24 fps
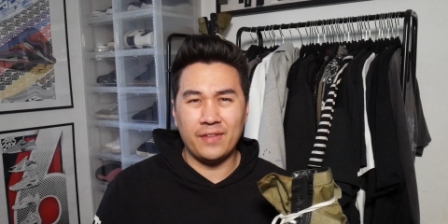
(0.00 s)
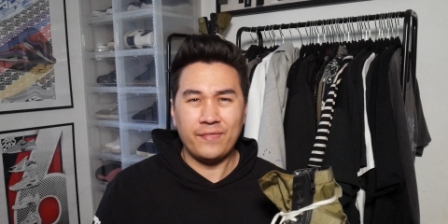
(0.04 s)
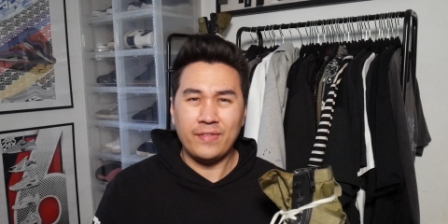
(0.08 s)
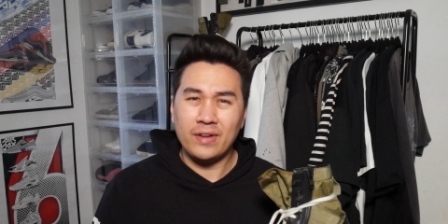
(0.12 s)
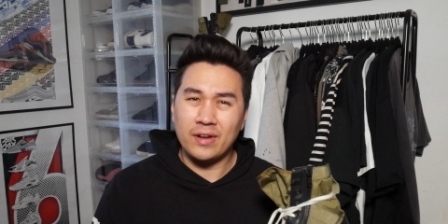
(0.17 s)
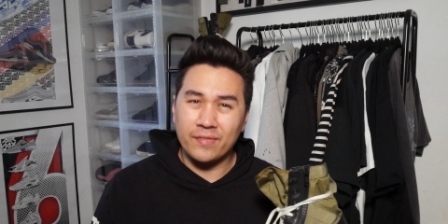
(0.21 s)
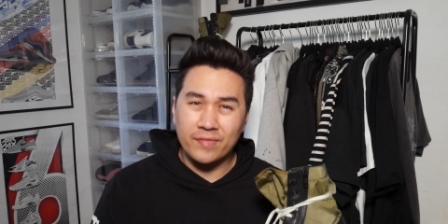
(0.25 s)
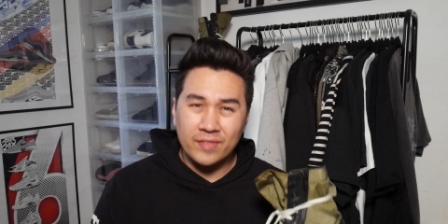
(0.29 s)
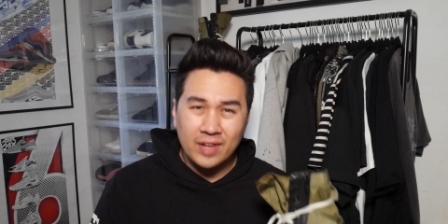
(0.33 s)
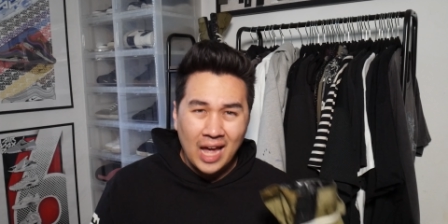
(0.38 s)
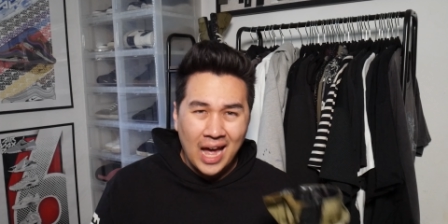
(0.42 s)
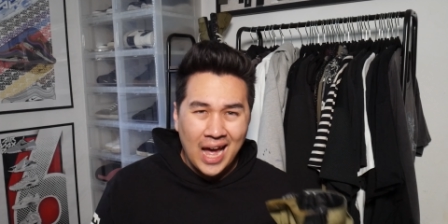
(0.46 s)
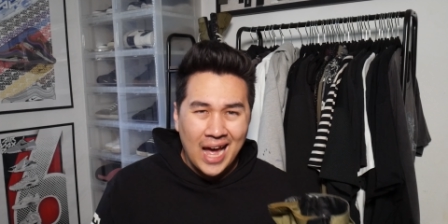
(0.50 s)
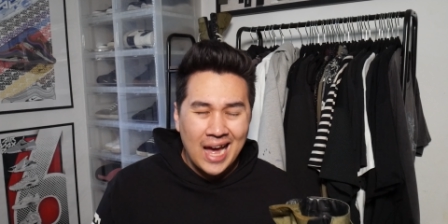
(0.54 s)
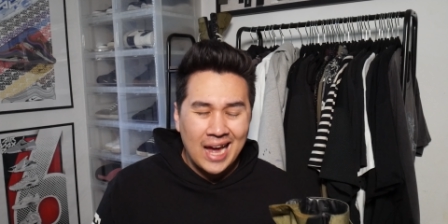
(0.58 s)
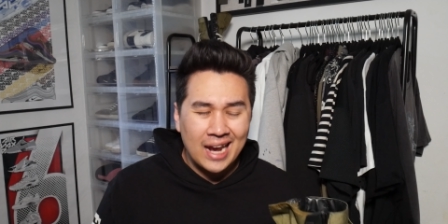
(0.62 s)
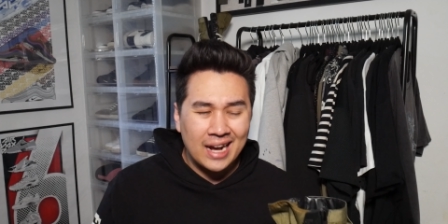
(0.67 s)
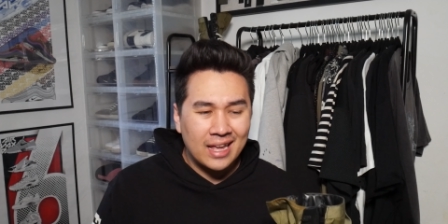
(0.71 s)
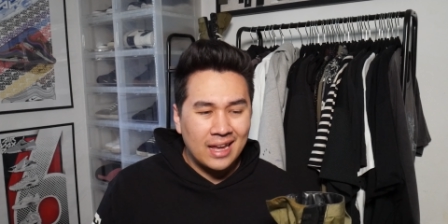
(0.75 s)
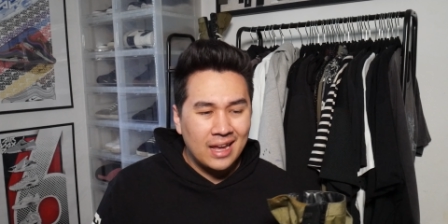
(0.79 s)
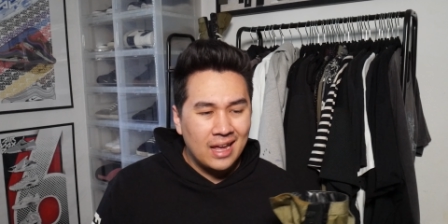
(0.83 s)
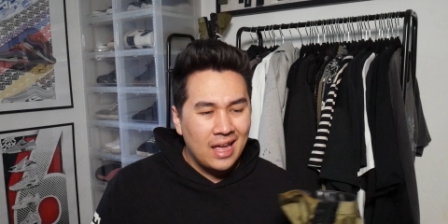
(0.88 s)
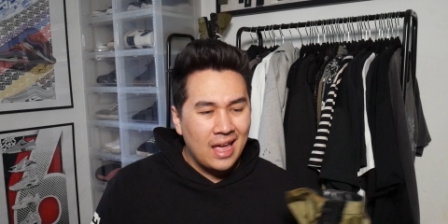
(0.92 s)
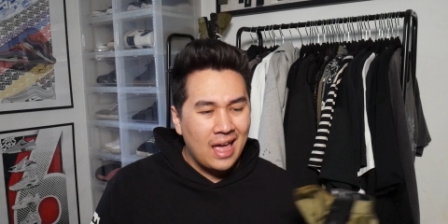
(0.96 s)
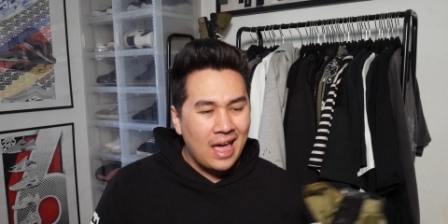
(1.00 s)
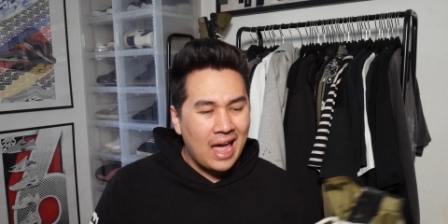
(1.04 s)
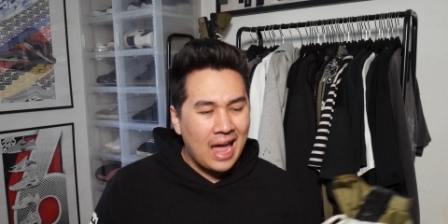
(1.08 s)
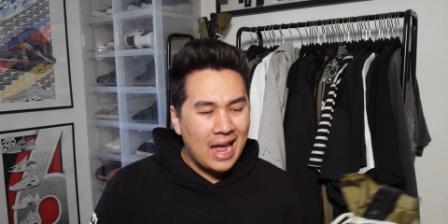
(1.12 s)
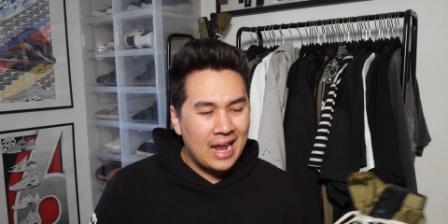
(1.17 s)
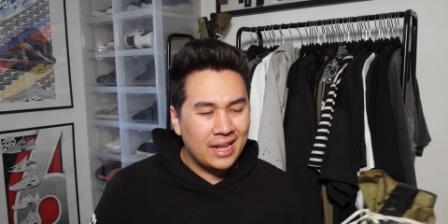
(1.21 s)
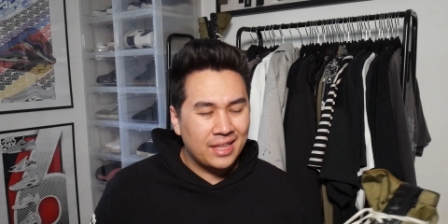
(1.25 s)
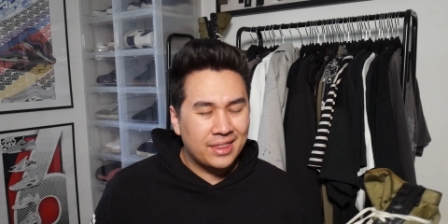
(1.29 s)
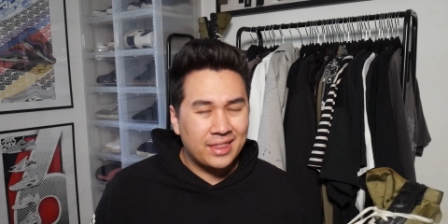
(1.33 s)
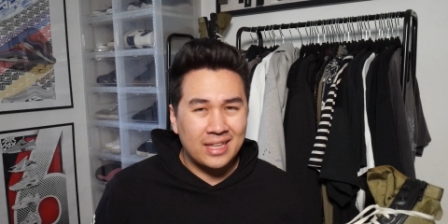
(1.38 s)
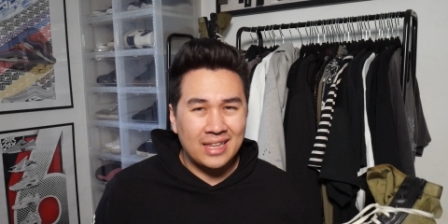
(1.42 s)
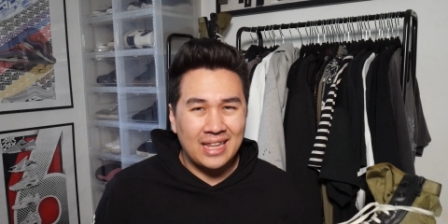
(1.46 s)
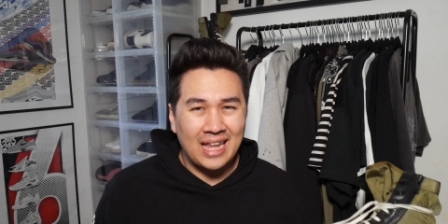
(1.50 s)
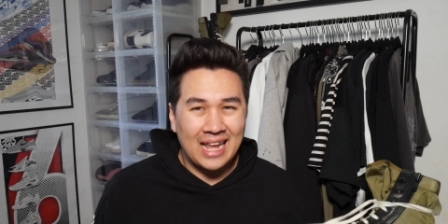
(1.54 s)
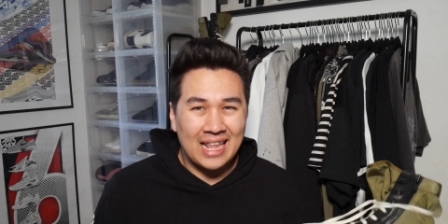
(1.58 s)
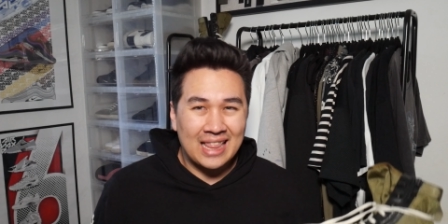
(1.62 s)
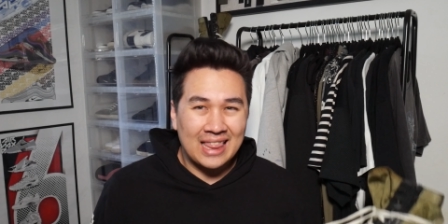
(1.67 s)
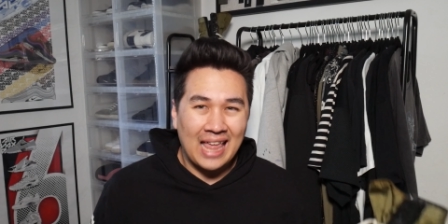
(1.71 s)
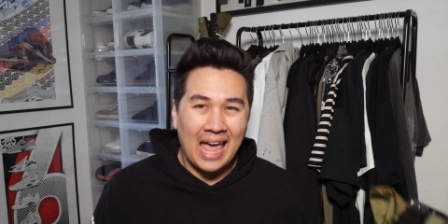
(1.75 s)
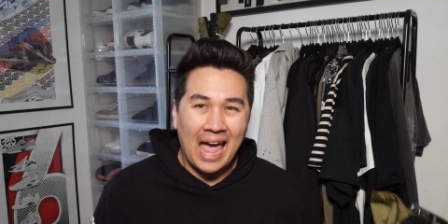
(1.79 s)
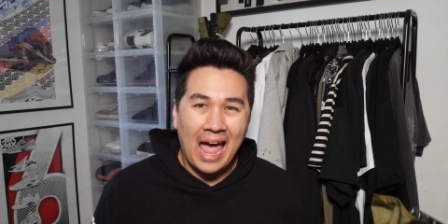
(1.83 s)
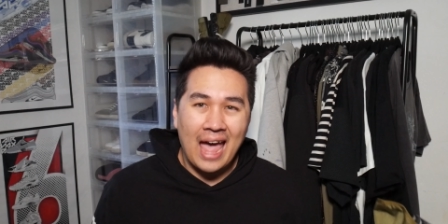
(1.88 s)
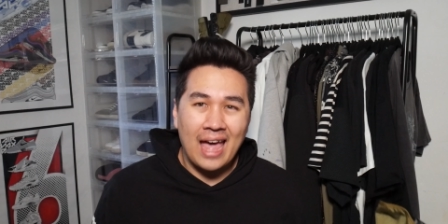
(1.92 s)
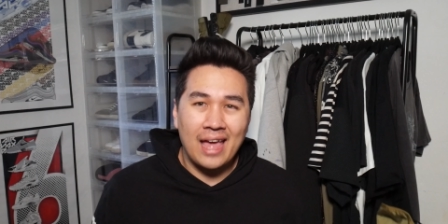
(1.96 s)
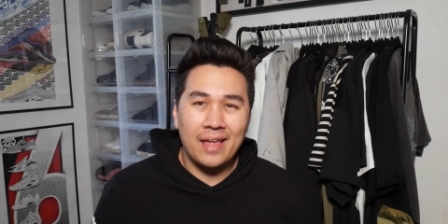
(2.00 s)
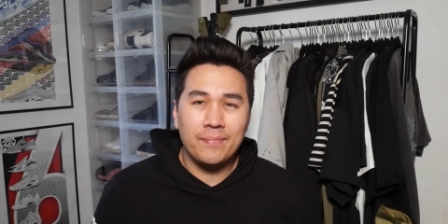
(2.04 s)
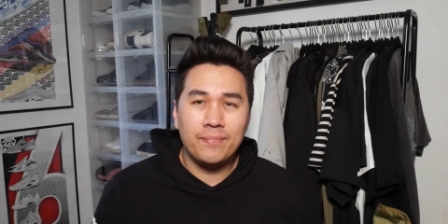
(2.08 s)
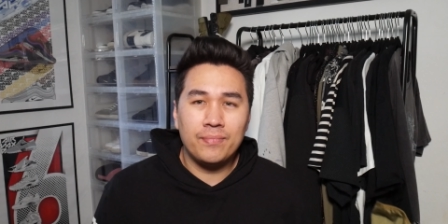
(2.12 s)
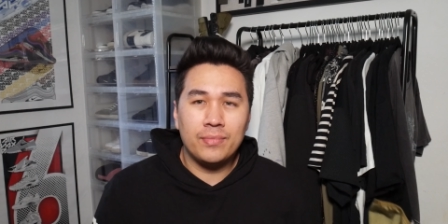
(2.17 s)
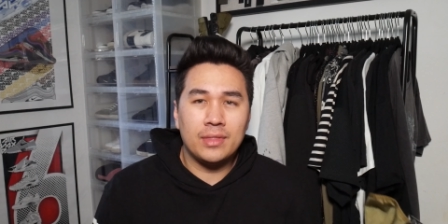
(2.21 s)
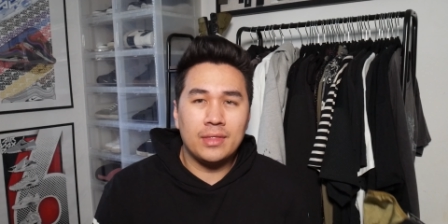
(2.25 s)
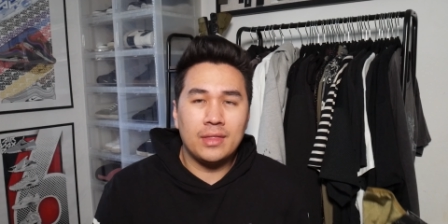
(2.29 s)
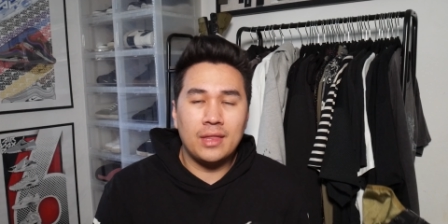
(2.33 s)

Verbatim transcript: Fear of God, anything like that.